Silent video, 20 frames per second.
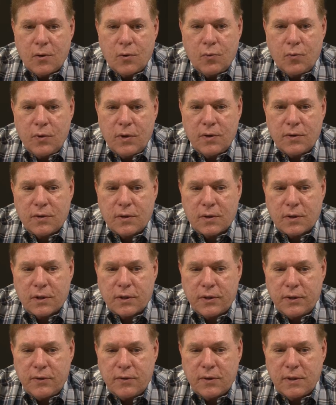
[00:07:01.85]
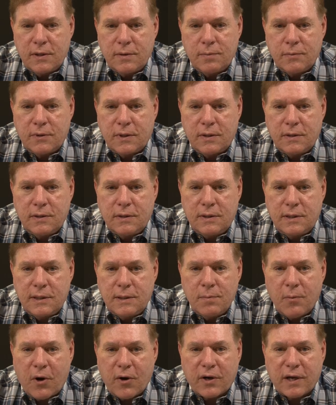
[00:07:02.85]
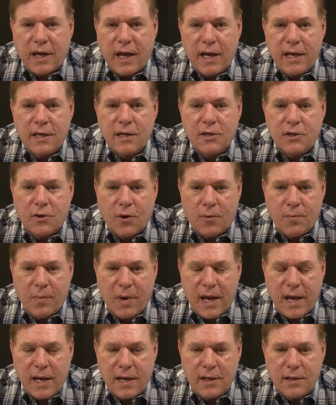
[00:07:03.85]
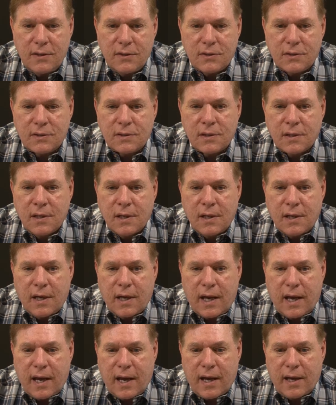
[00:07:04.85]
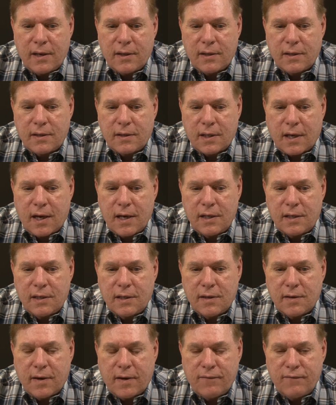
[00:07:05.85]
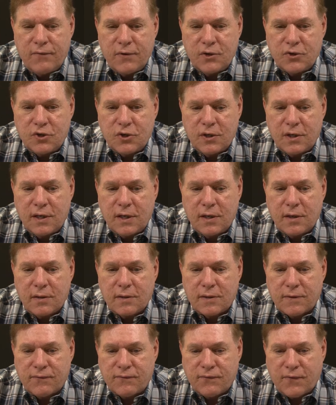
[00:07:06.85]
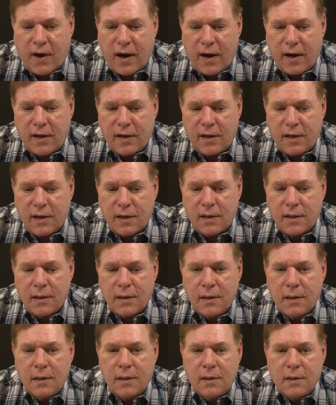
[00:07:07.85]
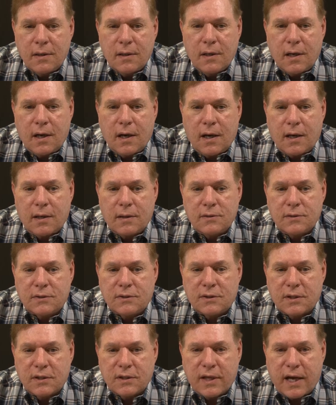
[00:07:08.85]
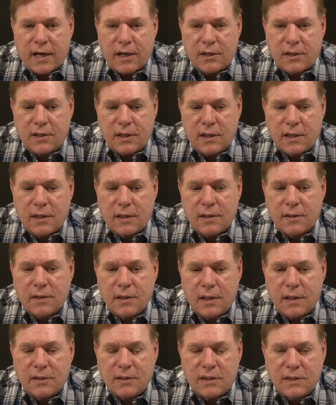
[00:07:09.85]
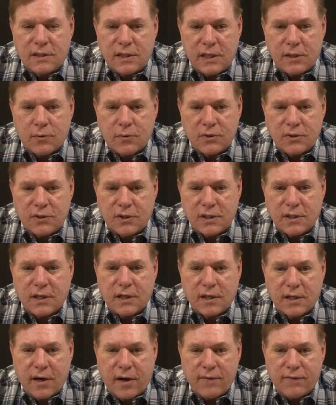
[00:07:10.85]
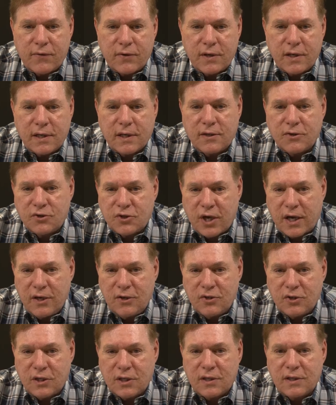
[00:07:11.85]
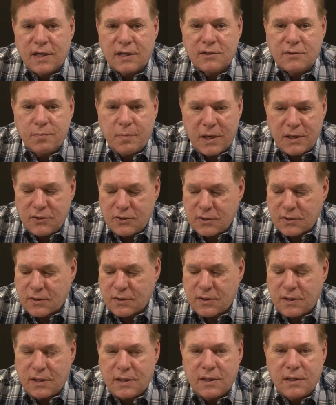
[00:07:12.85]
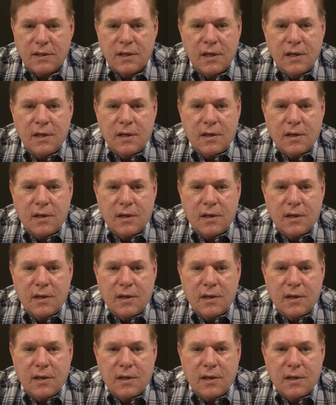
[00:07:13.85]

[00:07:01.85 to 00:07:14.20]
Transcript: with clearly demarcated domains and the idea of visioning, defining, selecting, and sequencing and governing and changing, that's basically